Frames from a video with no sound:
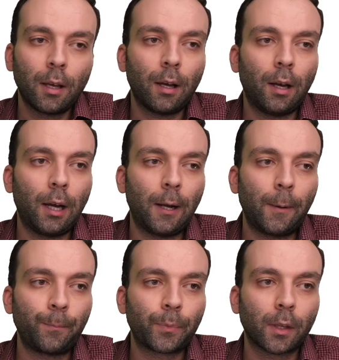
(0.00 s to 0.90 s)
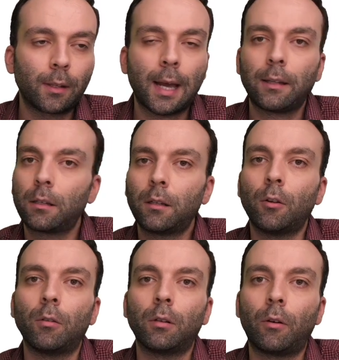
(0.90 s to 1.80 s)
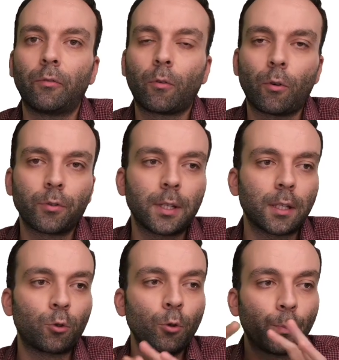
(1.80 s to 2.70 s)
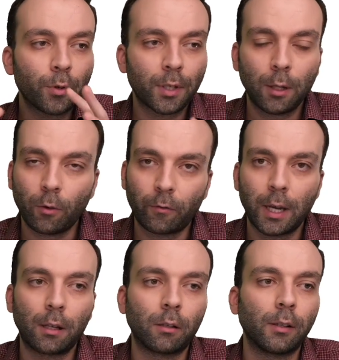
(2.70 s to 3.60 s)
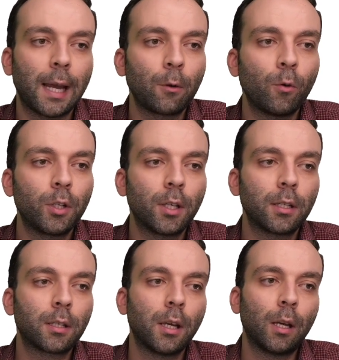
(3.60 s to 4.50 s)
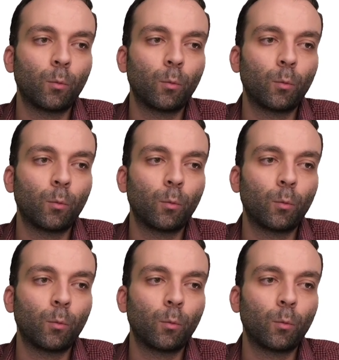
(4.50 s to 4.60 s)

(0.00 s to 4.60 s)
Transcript: That, of course, is a superset of regular languages.